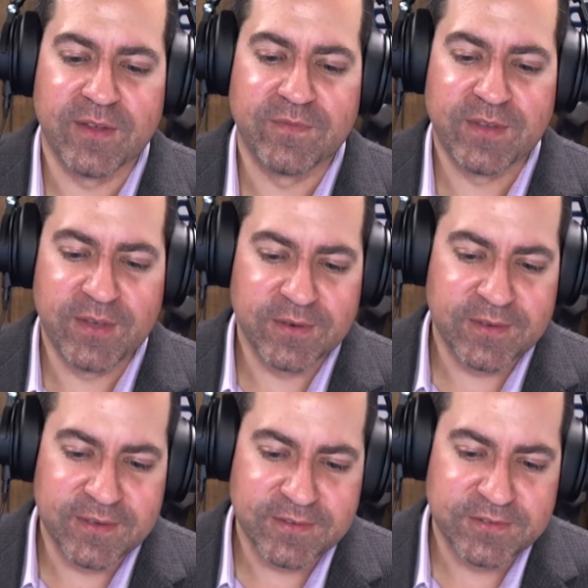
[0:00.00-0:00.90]
of
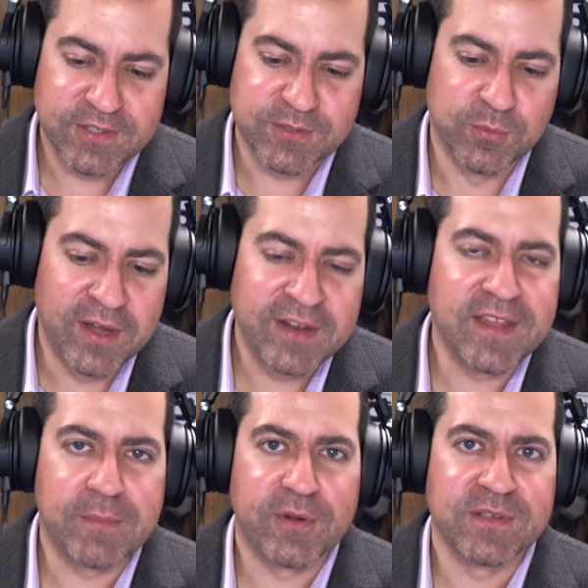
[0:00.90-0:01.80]
you're, you're just wanting
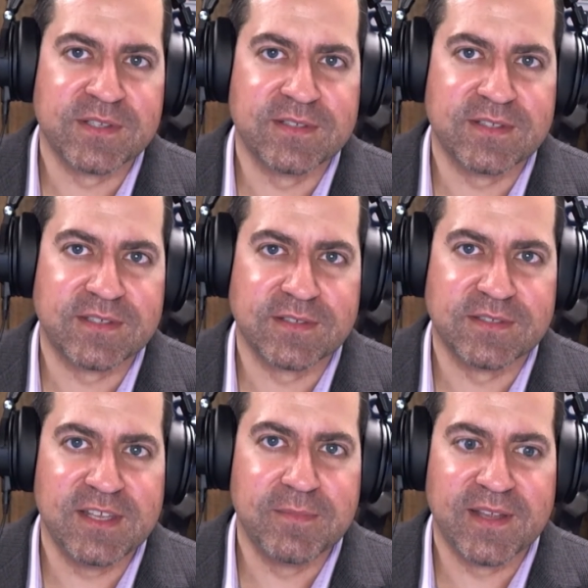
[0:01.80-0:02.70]
that person to
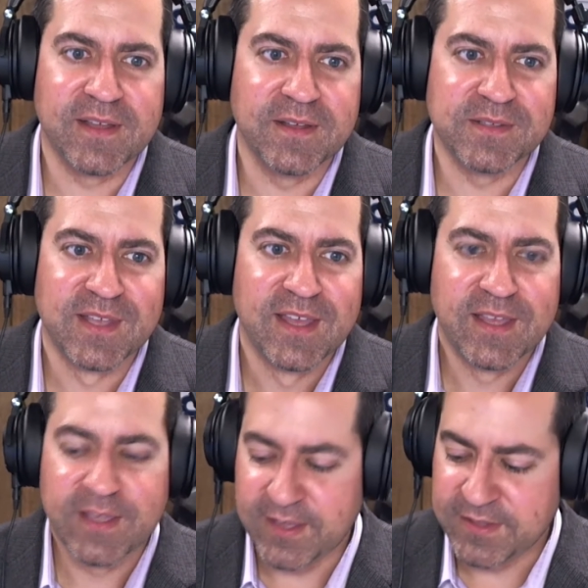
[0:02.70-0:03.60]
succeed because
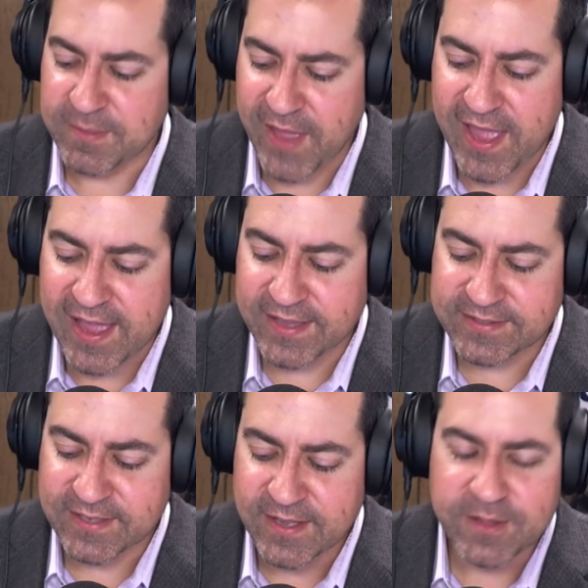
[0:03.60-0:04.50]
in the
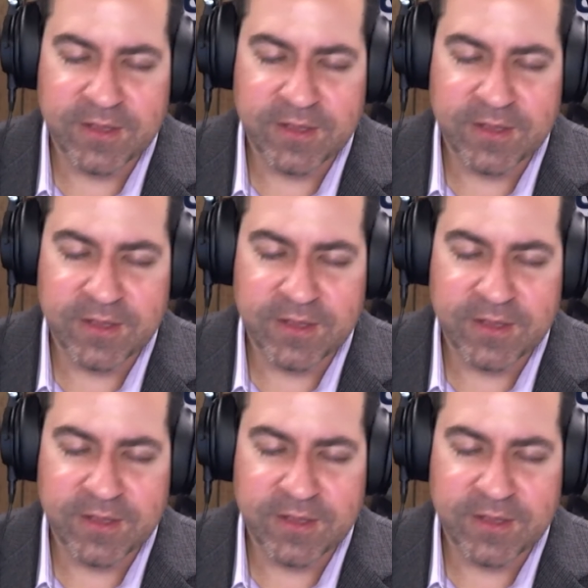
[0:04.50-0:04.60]
past,